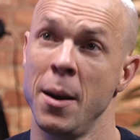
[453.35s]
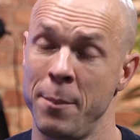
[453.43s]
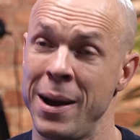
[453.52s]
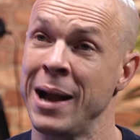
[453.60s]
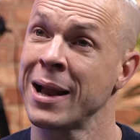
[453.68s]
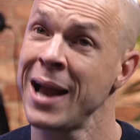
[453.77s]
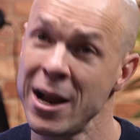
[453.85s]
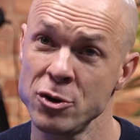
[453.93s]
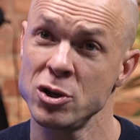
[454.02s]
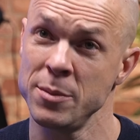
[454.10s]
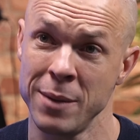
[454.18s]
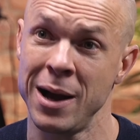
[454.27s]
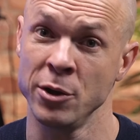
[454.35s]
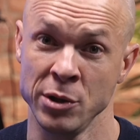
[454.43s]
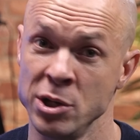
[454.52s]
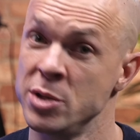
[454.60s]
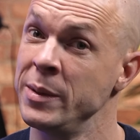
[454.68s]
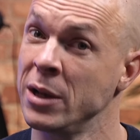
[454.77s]
by country mile, you
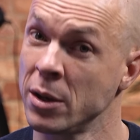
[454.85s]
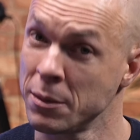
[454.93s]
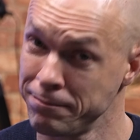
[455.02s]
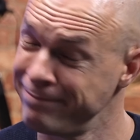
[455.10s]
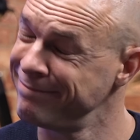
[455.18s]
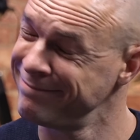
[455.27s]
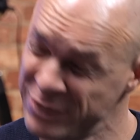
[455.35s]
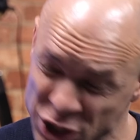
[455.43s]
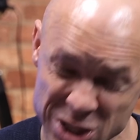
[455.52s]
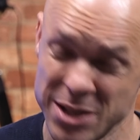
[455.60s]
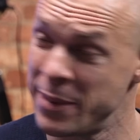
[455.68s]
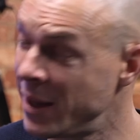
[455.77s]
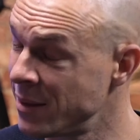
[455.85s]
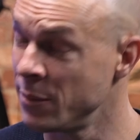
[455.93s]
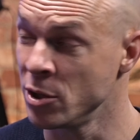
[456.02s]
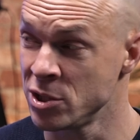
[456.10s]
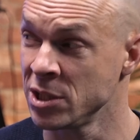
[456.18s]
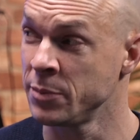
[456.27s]
need to be just about the
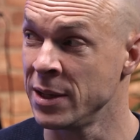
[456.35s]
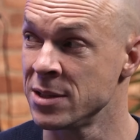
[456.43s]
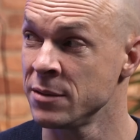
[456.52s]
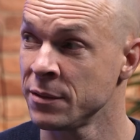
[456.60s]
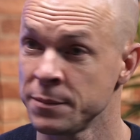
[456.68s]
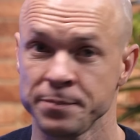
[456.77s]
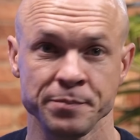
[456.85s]
most expensive.